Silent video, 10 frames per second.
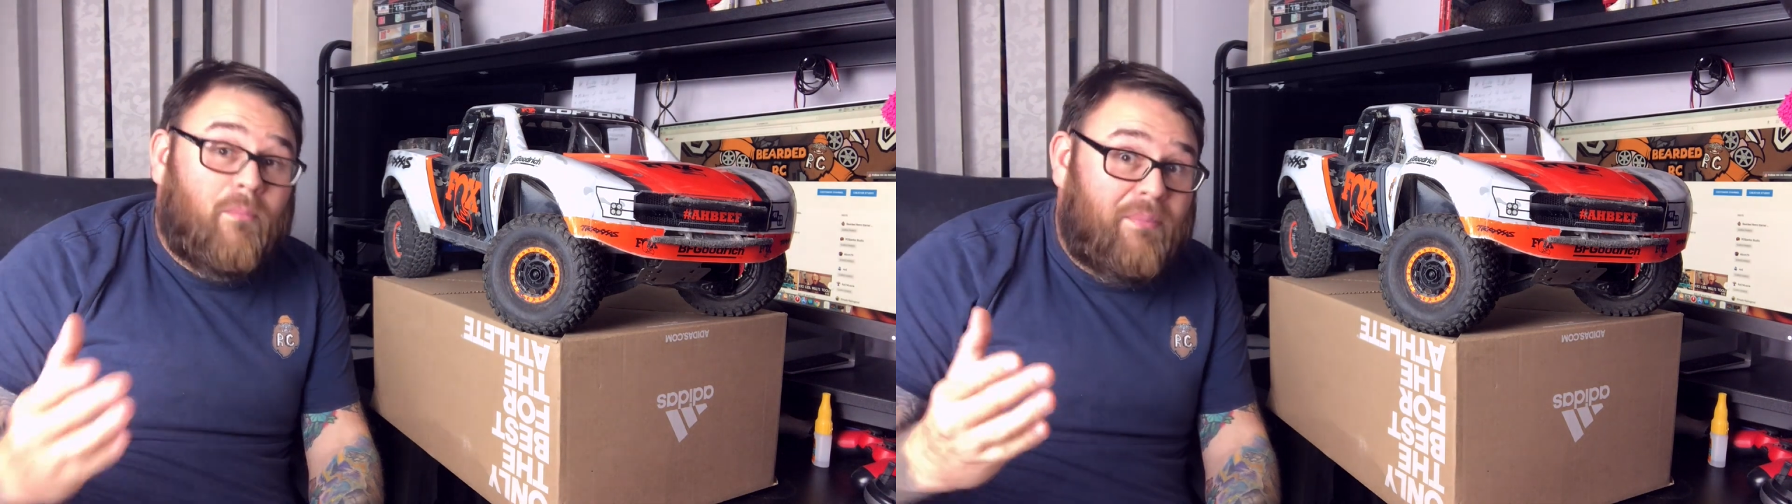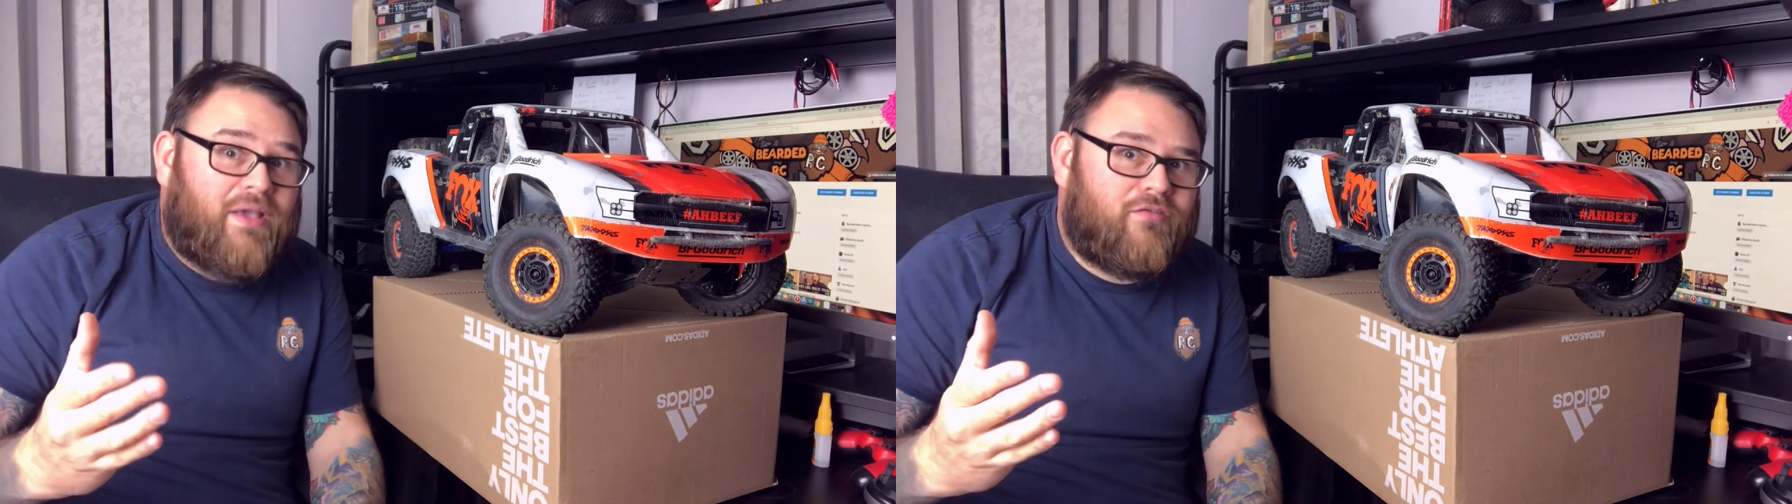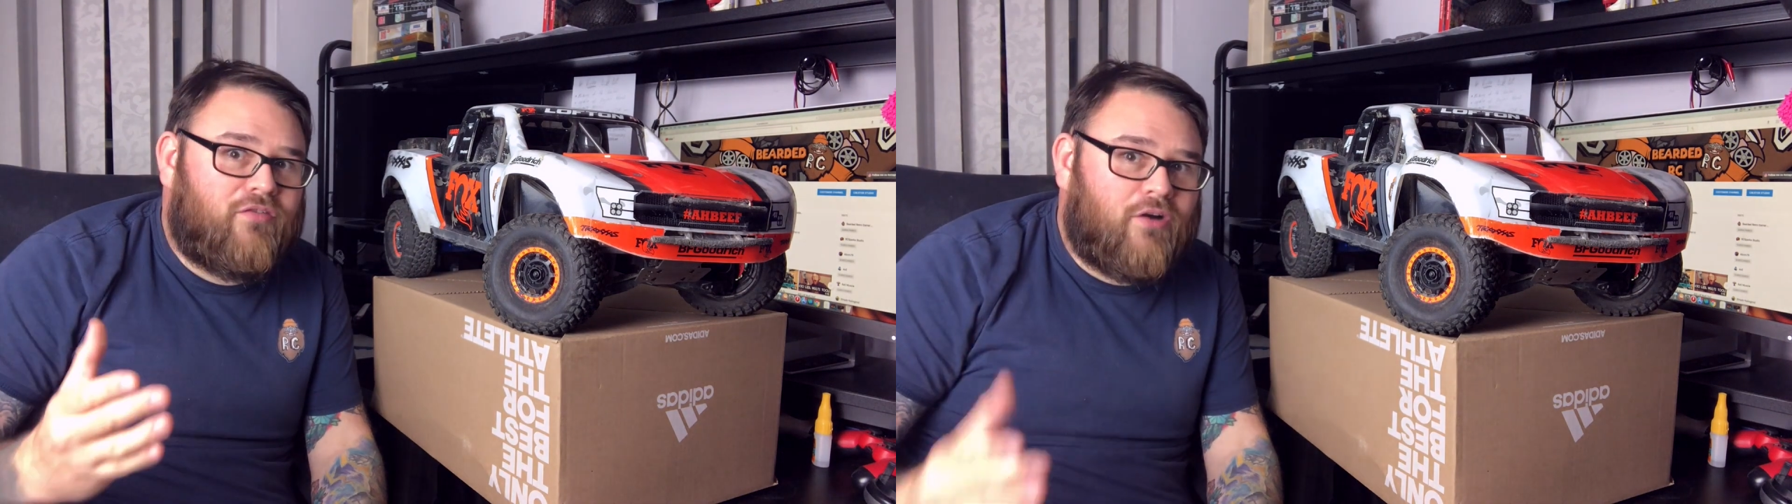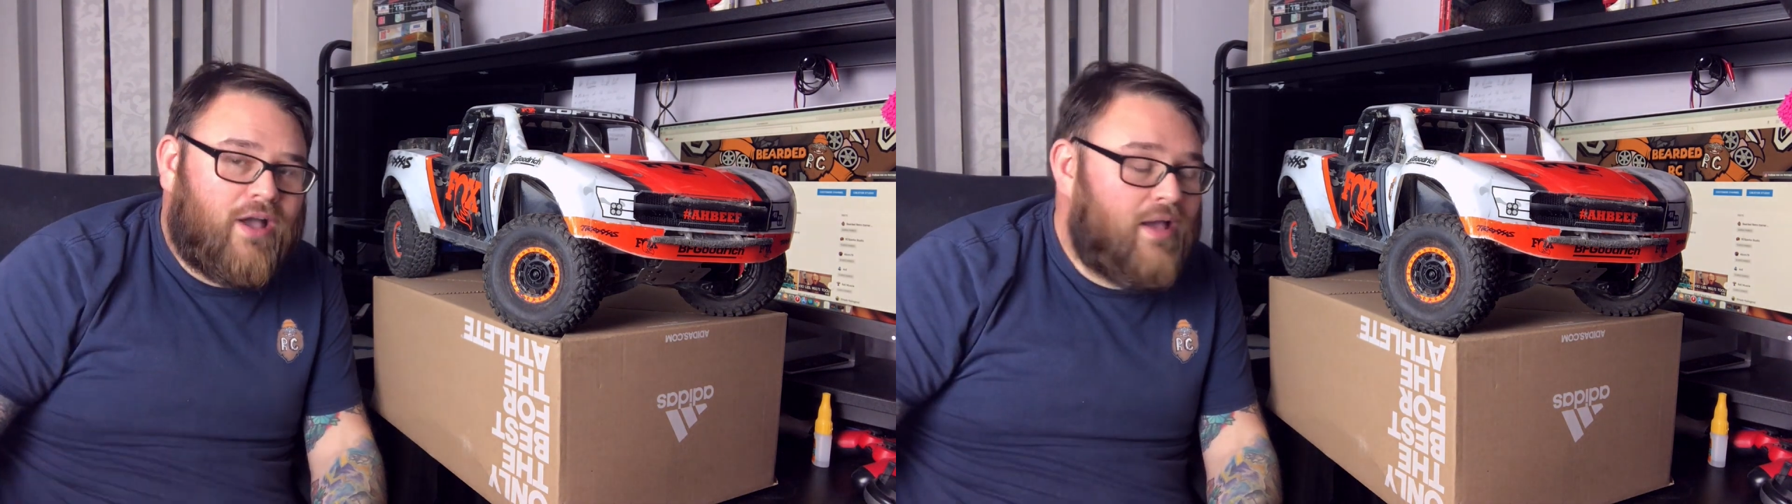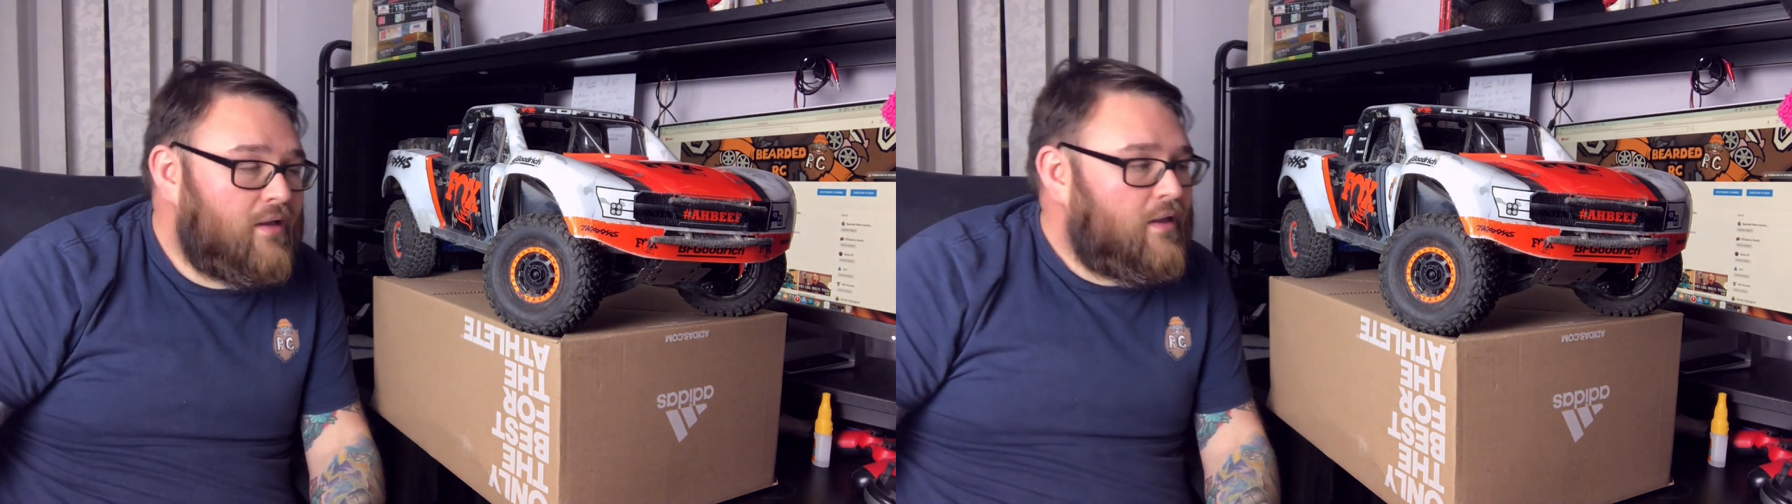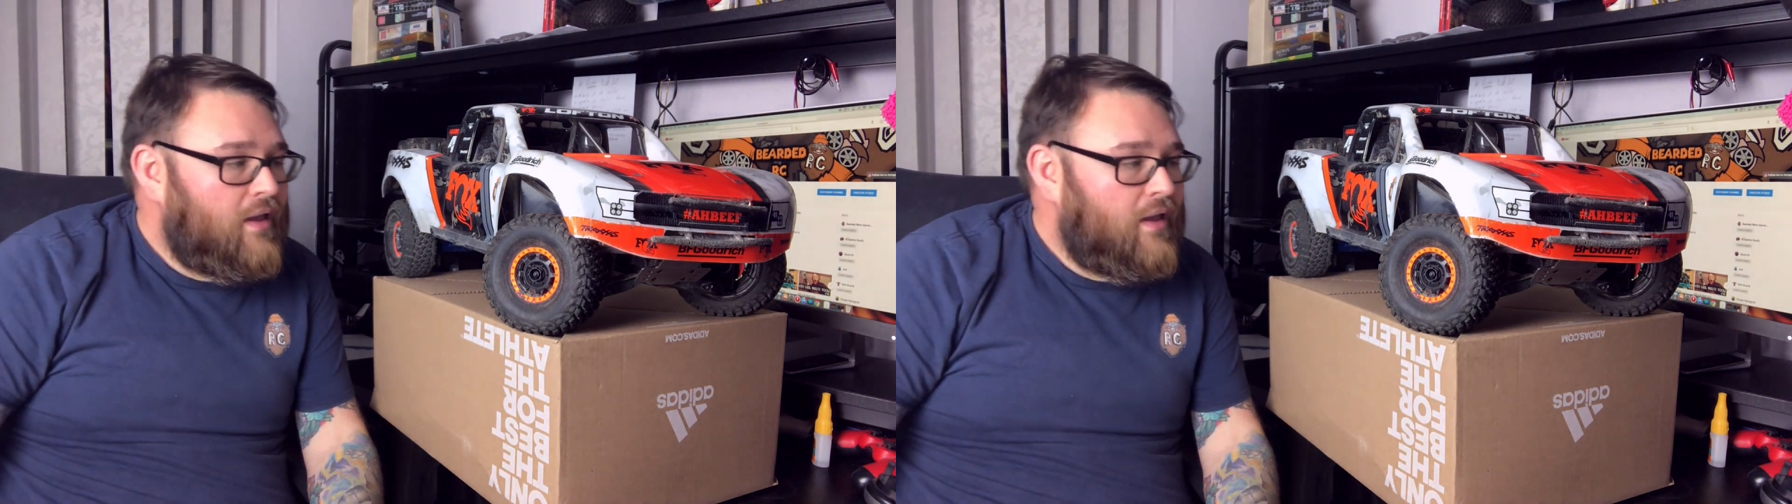big fucker?